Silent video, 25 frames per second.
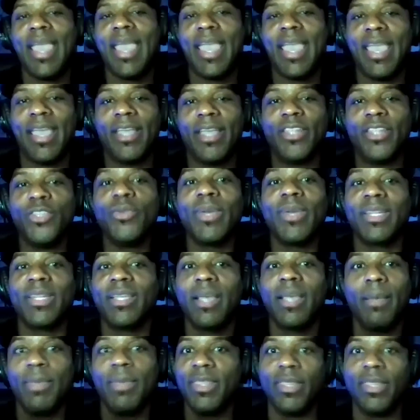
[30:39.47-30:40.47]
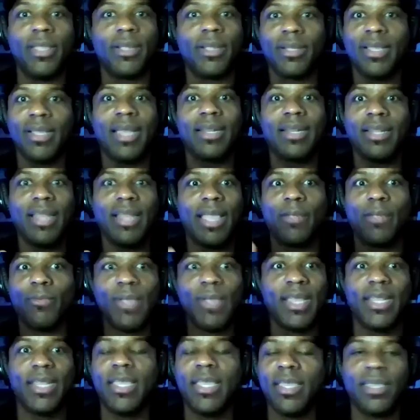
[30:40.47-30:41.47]
And you had to come in there kind of like
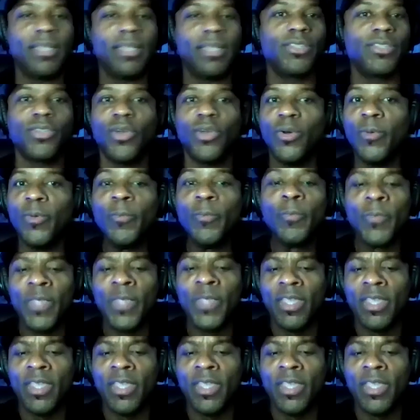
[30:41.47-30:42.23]
ready. And so,